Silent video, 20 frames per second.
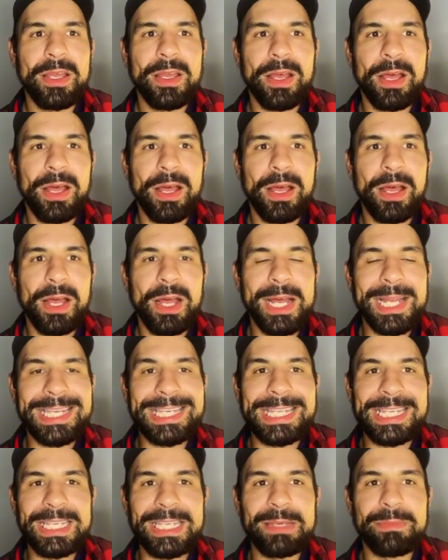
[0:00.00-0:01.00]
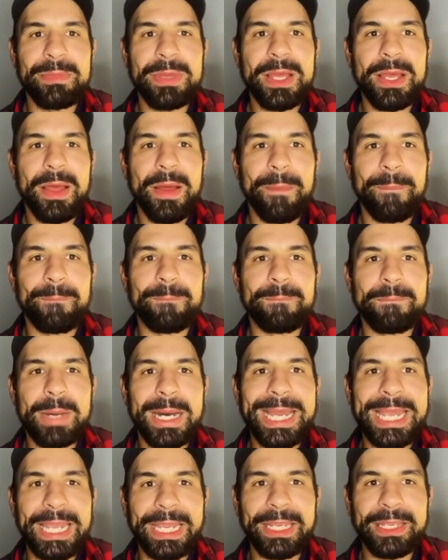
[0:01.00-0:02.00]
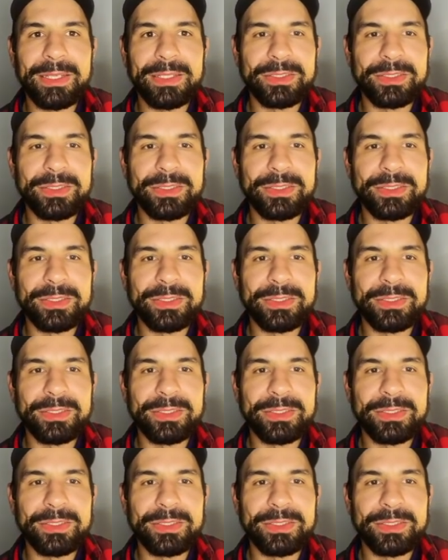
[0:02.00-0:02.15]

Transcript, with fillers: uh, Team Mike.